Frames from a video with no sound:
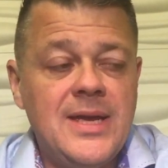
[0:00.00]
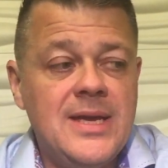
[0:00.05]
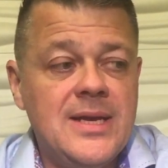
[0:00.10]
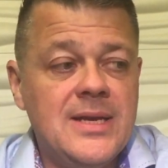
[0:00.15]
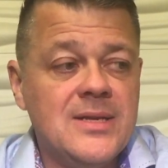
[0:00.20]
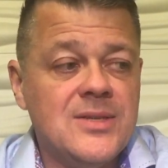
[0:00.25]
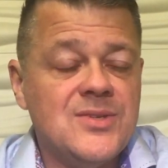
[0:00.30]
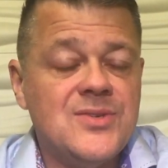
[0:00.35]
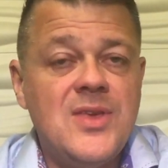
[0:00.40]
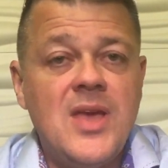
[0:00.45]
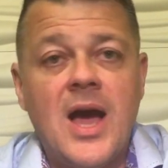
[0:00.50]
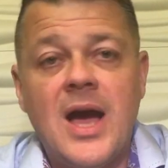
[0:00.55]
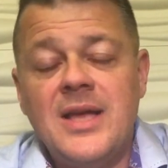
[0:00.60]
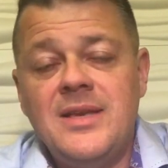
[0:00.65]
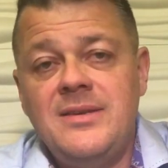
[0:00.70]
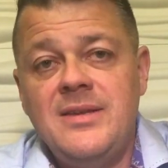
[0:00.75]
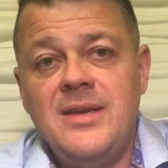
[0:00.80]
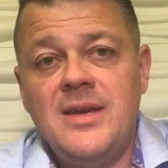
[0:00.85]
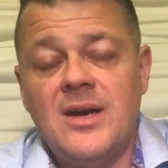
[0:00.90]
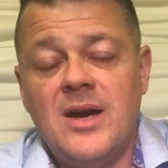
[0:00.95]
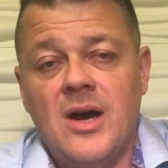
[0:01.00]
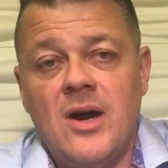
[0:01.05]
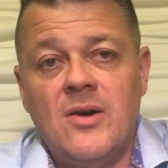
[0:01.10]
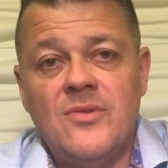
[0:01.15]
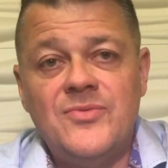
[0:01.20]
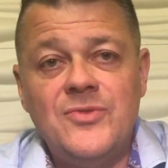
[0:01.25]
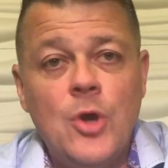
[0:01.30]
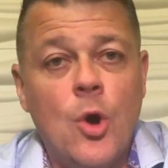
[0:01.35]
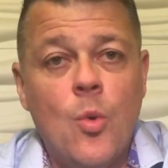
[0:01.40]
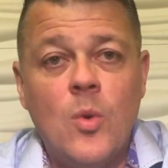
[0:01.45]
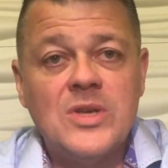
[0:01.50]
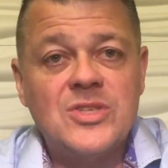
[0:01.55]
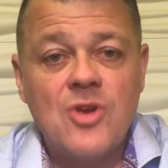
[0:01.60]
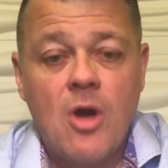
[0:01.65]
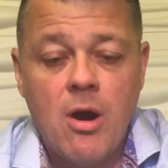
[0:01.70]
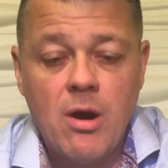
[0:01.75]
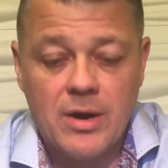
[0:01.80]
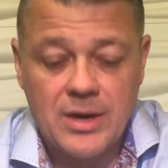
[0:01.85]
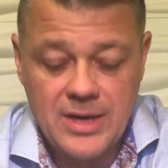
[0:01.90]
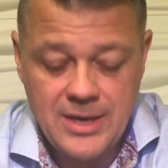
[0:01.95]
is the idea of Noah's
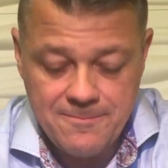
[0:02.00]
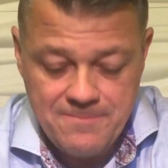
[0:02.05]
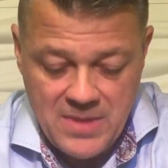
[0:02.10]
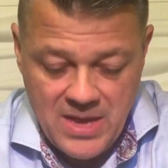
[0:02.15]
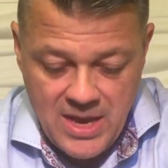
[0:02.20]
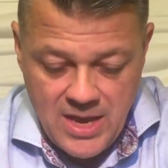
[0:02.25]
Ark.